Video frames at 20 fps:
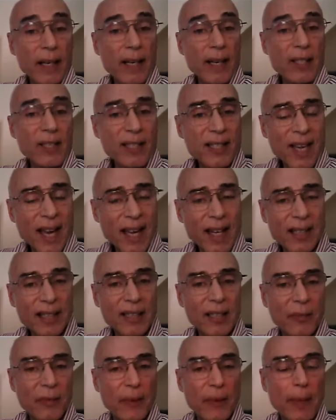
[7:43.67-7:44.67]
a
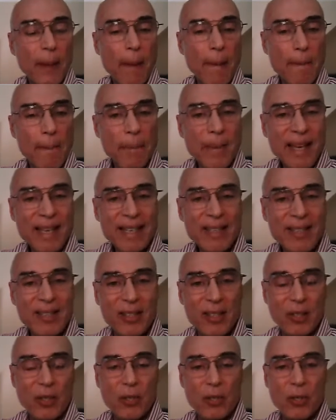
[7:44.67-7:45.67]
scientific
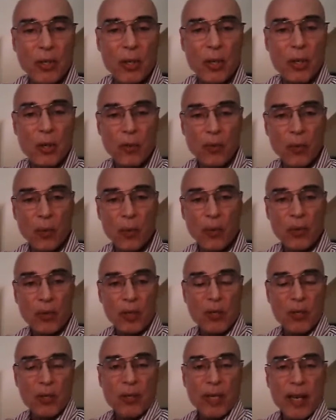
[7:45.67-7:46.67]
basis for
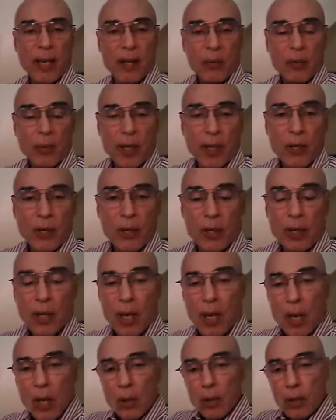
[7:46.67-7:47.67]
6-day creation.
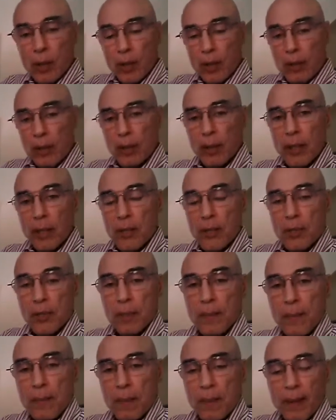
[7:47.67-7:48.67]
Look at the
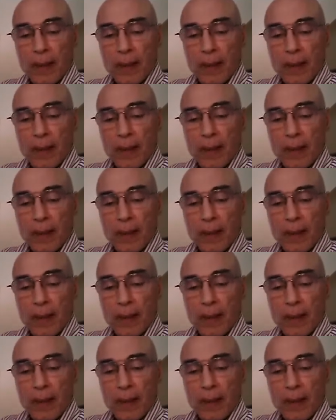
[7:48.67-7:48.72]
list.